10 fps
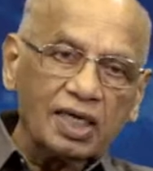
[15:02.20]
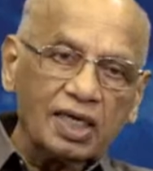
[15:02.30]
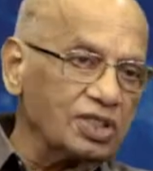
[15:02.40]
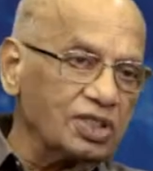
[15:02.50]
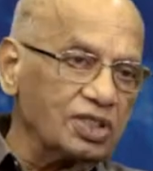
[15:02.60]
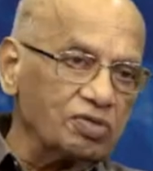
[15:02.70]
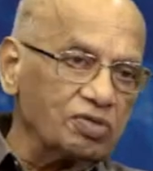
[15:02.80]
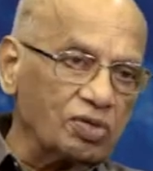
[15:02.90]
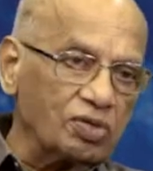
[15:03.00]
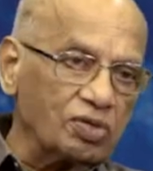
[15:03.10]
in less than
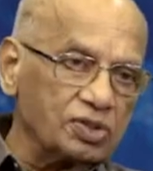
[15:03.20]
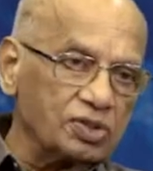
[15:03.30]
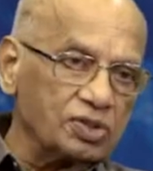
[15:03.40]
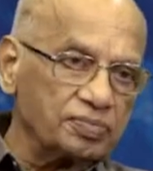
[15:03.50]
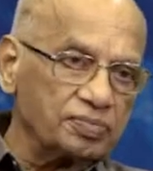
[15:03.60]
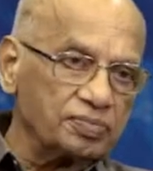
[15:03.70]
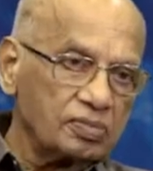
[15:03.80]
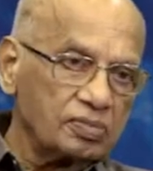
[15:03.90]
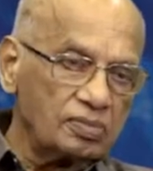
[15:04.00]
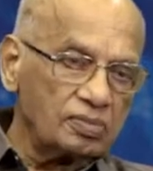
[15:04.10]
24 hours.
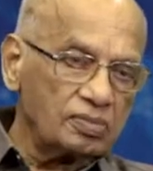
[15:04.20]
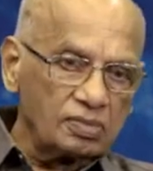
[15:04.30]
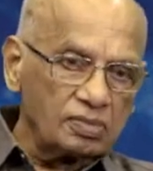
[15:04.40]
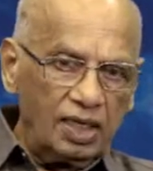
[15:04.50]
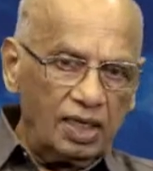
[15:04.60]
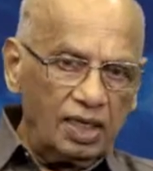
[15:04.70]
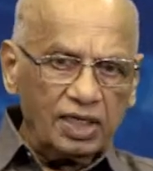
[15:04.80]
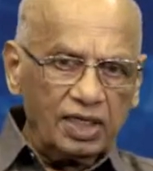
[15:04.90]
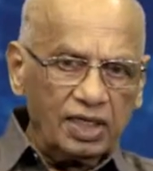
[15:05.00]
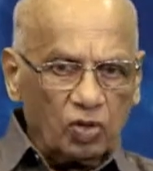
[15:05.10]
And